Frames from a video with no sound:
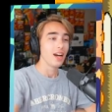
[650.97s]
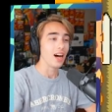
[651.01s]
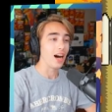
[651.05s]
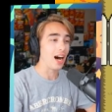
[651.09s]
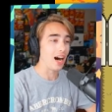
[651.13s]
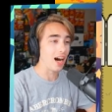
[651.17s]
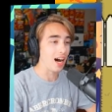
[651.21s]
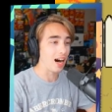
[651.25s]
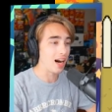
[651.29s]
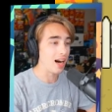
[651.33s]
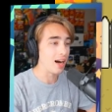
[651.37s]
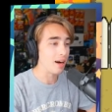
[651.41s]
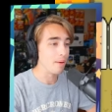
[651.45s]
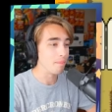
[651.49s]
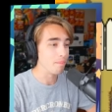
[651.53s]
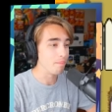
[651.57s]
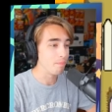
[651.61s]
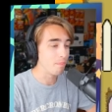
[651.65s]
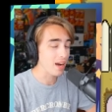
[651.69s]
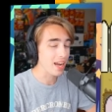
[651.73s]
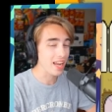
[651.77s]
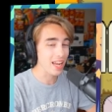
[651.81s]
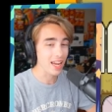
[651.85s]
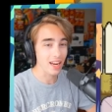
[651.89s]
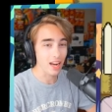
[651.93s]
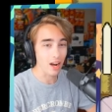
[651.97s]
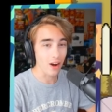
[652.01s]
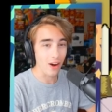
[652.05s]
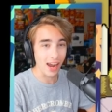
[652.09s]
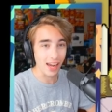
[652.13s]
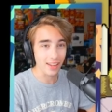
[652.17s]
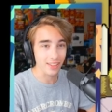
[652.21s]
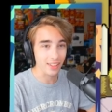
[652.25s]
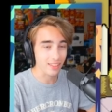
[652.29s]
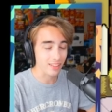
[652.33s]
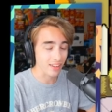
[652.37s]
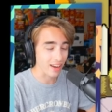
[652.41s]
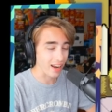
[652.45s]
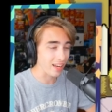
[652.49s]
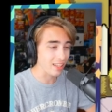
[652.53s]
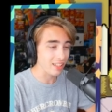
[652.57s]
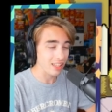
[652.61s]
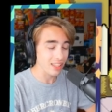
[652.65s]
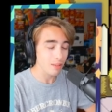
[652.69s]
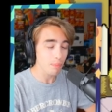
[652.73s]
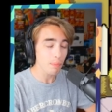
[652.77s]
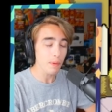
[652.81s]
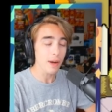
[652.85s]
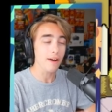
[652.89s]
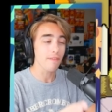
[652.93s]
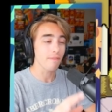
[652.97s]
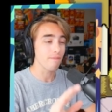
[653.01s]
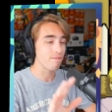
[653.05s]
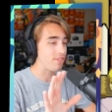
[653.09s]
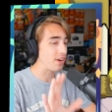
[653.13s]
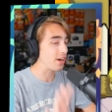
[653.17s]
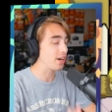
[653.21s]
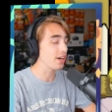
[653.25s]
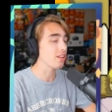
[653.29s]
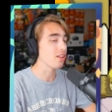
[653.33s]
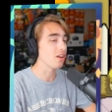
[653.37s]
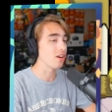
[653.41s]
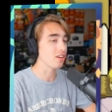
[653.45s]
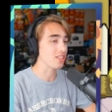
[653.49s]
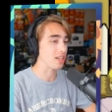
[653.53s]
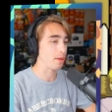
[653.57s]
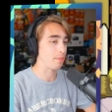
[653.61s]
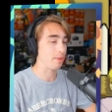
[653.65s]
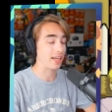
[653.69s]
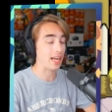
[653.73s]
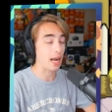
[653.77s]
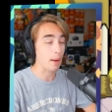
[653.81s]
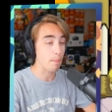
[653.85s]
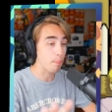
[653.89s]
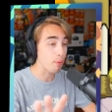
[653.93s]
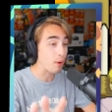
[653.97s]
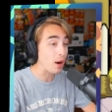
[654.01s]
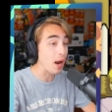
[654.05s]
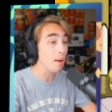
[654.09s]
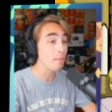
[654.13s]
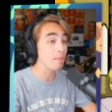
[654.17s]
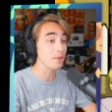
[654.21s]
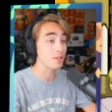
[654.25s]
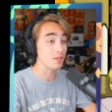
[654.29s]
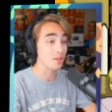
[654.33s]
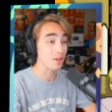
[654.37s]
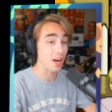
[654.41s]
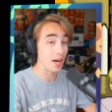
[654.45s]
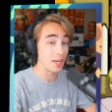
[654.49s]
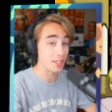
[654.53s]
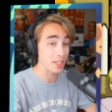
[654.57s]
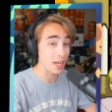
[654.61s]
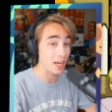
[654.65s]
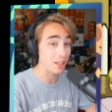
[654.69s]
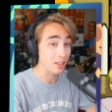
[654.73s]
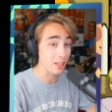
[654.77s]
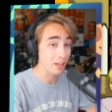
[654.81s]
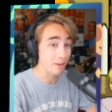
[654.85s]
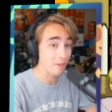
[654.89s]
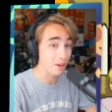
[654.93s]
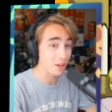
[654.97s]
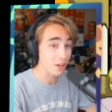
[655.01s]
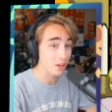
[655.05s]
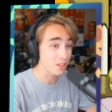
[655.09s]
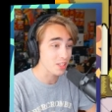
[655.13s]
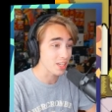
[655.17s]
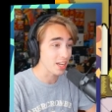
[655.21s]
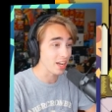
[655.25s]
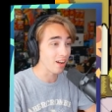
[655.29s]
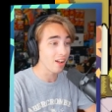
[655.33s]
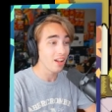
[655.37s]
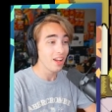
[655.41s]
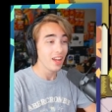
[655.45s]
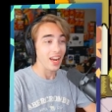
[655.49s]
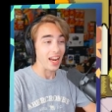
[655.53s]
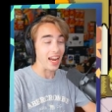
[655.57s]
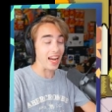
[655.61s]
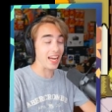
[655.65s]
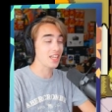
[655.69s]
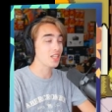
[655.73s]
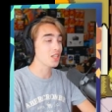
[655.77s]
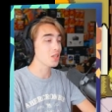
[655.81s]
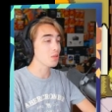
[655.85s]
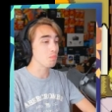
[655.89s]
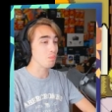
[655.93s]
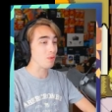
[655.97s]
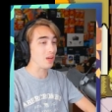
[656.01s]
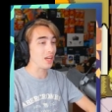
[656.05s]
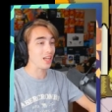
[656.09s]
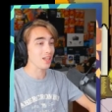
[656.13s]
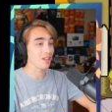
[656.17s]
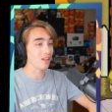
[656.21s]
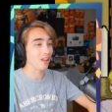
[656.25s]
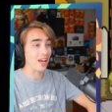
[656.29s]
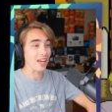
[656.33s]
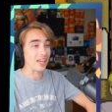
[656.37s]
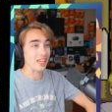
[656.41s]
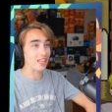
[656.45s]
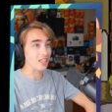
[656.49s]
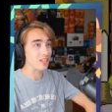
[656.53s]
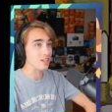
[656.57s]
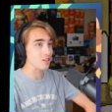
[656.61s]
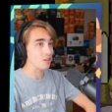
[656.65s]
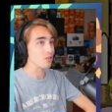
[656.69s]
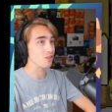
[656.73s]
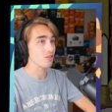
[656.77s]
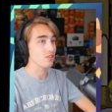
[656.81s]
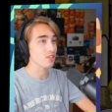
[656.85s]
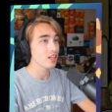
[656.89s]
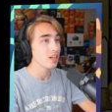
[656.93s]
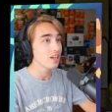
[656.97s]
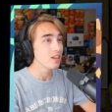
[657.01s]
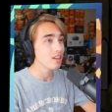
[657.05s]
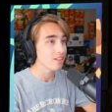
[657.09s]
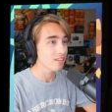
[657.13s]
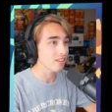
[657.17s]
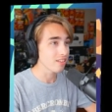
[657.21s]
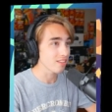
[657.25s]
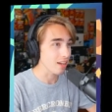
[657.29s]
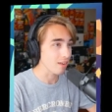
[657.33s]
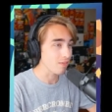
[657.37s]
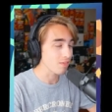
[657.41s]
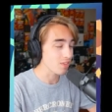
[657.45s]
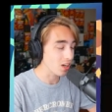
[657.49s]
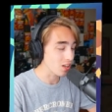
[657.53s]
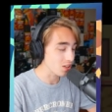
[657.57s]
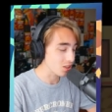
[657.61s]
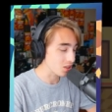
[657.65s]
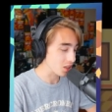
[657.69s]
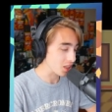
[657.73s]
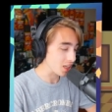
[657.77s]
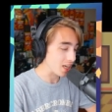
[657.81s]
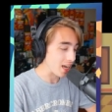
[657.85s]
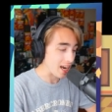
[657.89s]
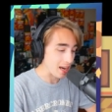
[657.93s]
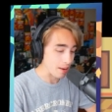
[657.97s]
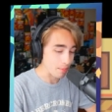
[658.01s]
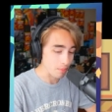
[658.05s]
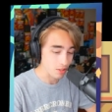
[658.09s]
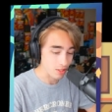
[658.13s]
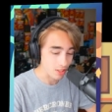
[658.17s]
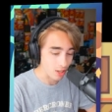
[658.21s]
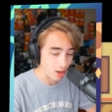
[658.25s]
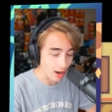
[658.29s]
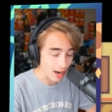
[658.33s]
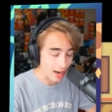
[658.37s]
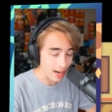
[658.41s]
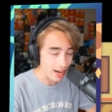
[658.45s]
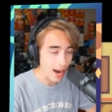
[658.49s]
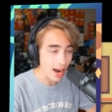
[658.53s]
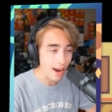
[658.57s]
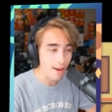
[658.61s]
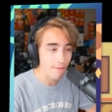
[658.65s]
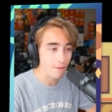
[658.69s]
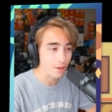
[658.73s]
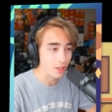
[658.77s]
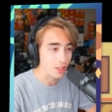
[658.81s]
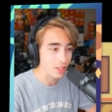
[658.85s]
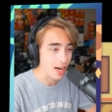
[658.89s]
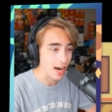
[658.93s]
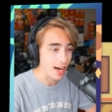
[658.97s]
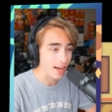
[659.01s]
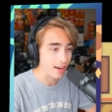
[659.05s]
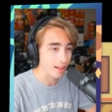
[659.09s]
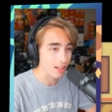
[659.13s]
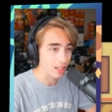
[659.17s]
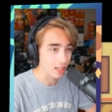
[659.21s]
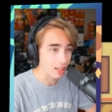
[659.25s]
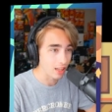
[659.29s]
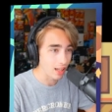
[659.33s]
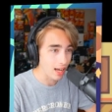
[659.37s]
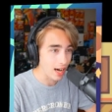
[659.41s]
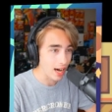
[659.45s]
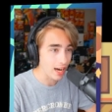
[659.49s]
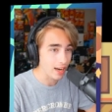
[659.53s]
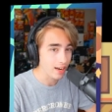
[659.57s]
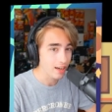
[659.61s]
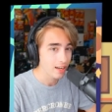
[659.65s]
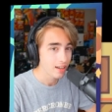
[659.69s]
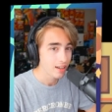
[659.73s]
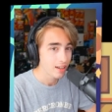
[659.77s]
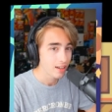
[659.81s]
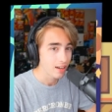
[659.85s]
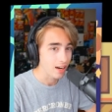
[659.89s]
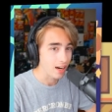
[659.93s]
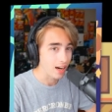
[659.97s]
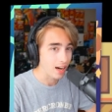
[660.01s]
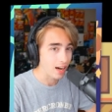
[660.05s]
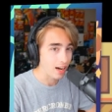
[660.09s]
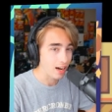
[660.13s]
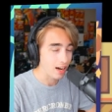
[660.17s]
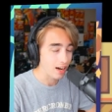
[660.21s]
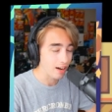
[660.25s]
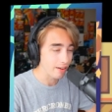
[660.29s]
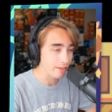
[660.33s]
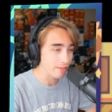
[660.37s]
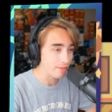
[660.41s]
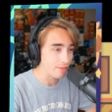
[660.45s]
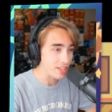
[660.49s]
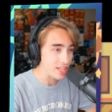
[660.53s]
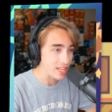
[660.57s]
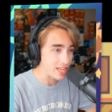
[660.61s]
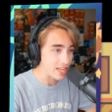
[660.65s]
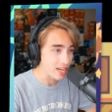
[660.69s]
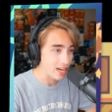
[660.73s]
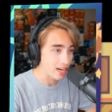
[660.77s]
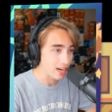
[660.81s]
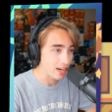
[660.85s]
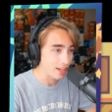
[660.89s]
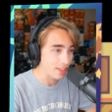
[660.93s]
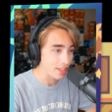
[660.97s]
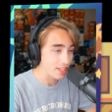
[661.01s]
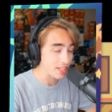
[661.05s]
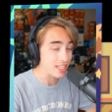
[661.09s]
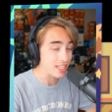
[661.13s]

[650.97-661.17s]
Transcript: Um, but yeah, no, as I said, it, has been a very long time. Like, I promise you guys, I love Undertale. It's just been, like, years since I've touched the game, so I, I forgot a lot uh, of the uh, the